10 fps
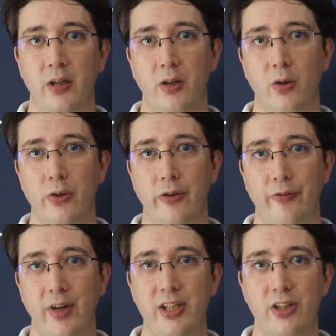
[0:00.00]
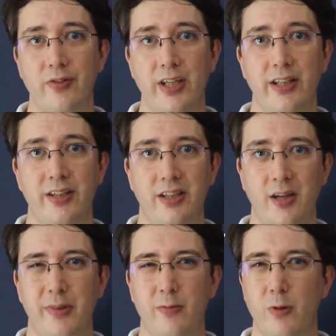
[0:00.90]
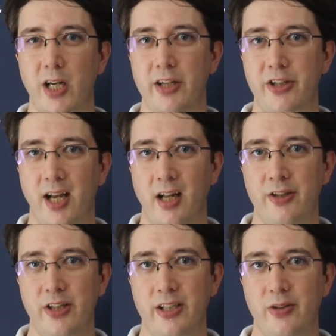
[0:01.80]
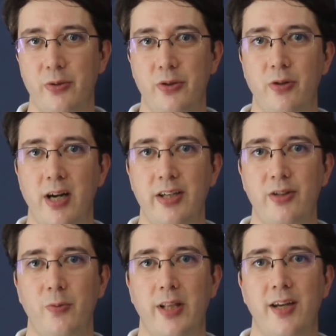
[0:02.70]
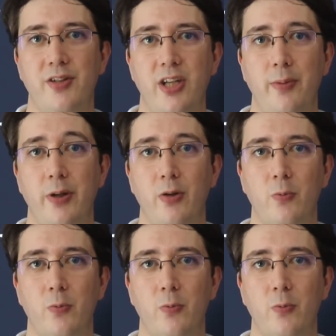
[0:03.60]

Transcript: On the face of it, this can be really challenging to address without stepping